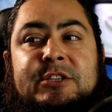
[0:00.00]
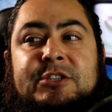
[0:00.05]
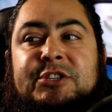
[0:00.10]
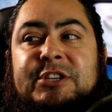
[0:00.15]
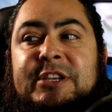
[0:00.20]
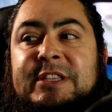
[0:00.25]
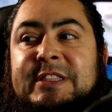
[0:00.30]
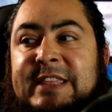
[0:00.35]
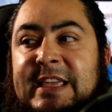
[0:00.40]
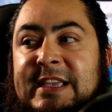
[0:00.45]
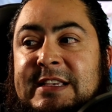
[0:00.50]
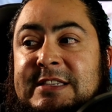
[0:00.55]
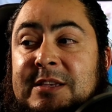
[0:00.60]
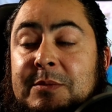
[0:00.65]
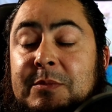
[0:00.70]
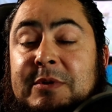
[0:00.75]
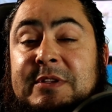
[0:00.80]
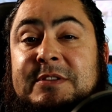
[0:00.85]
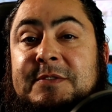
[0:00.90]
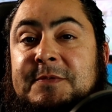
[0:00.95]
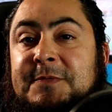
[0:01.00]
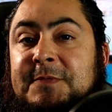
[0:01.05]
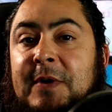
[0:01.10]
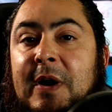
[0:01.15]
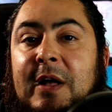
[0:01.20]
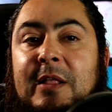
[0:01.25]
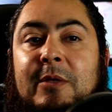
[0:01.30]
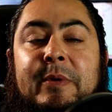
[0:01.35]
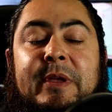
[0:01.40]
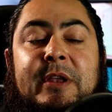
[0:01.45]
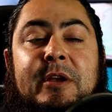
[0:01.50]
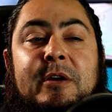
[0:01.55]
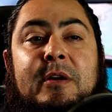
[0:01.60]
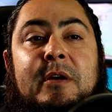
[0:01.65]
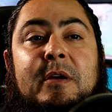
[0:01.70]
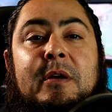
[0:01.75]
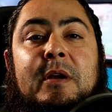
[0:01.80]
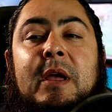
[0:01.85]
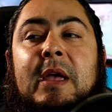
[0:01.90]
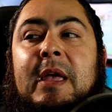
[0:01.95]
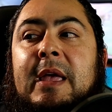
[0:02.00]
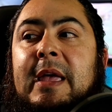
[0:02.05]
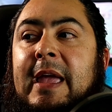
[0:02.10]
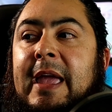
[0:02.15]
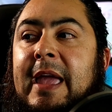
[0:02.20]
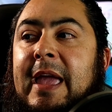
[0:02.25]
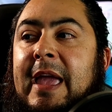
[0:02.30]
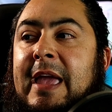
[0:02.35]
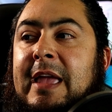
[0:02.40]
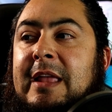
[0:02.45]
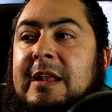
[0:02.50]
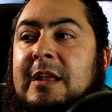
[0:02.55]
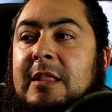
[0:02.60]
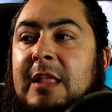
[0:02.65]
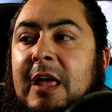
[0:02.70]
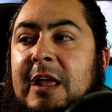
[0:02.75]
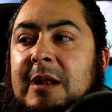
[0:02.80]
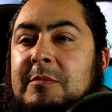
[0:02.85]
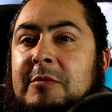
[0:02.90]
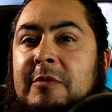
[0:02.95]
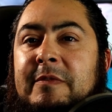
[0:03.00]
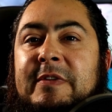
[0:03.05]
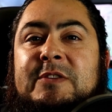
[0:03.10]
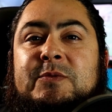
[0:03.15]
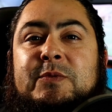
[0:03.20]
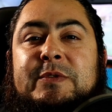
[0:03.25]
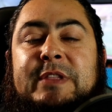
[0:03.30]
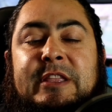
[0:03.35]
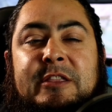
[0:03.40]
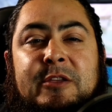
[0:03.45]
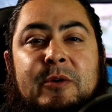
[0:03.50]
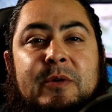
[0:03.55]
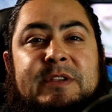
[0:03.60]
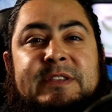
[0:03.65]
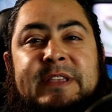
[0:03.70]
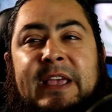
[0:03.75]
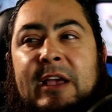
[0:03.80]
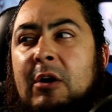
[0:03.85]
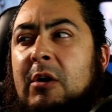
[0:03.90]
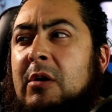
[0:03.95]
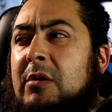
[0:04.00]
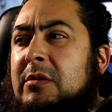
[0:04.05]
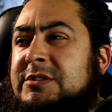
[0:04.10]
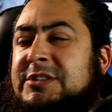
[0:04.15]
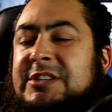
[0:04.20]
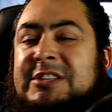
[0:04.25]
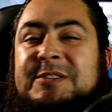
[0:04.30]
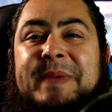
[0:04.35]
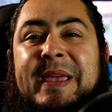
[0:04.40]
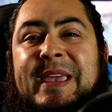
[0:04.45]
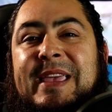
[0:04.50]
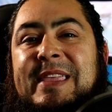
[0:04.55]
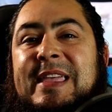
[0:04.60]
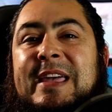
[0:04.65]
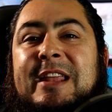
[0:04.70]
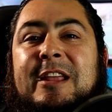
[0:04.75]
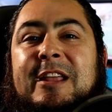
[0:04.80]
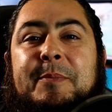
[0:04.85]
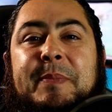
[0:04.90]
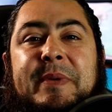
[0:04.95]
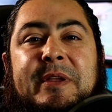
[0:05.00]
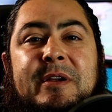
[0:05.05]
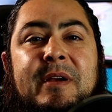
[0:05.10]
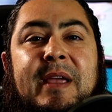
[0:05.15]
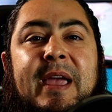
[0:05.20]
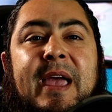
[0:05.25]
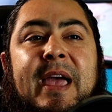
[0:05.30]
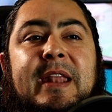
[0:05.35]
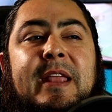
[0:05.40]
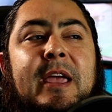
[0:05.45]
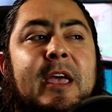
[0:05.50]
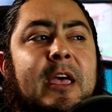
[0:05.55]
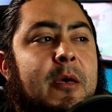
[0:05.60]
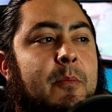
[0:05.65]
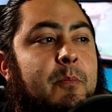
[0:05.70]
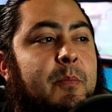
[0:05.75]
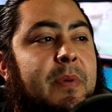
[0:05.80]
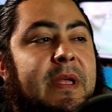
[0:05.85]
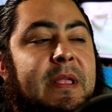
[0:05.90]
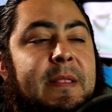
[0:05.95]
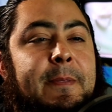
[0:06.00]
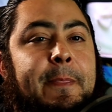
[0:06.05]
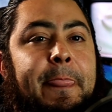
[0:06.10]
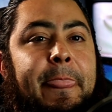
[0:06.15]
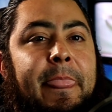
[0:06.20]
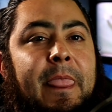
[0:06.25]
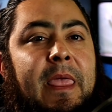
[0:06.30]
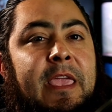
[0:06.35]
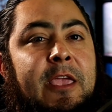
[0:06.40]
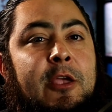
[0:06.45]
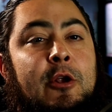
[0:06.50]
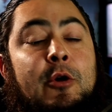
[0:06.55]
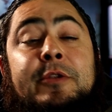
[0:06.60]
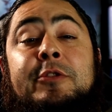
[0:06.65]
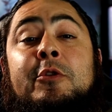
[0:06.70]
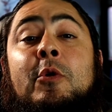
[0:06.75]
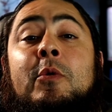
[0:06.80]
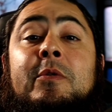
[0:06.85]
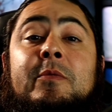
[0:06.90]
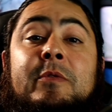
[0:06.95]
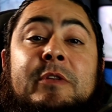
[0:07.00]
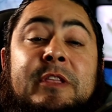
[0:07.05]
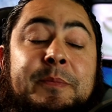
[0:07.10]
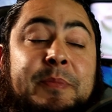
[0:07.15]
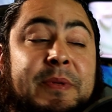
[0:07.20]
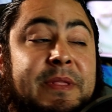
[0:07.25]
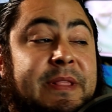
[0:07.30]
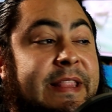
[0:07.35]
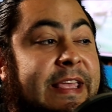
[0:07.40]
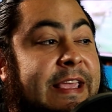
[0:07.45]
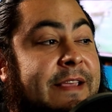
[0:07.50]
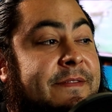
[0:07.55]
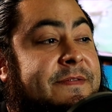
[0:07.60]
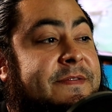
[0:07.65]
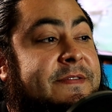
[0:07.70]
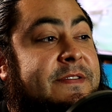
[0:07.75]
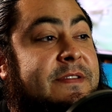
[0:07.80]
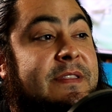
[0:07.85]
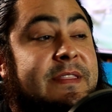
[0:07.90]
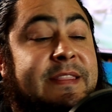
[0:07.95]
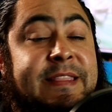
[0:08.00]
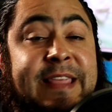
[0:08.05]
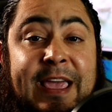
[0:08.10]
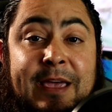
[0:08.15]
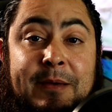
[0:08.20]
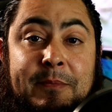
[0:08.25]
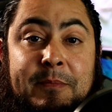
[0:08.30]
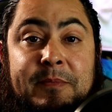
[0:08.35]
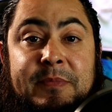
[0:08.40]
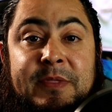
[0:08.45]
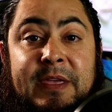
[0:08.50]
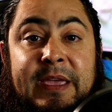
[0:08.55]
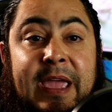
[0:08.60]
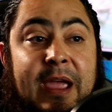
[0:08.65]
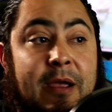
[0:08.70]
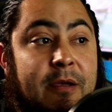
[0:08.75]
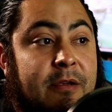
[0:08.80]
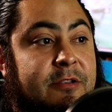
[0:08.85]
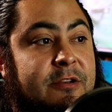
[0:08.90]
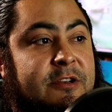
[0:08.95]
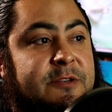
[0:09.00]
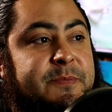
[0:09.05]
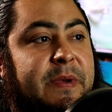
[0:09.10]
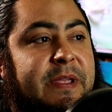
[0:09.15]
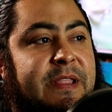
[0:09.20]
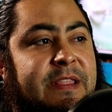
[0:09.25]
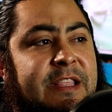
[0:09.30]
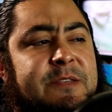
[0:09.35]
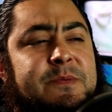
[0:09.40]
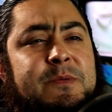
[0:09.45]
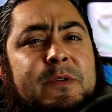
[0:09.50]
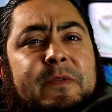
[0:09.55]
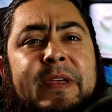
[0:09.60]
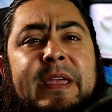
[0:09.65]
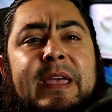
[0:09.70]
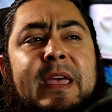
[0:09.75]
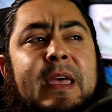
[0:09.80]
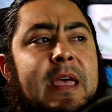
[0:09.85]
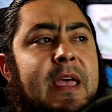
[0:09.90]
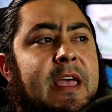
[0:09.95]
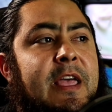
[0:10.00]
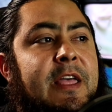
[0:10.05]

she thinks someone's following her. And a lot of movies where they do is like, oh, she's making that up in her head. But, no one really believes them, the characters. But in this movie,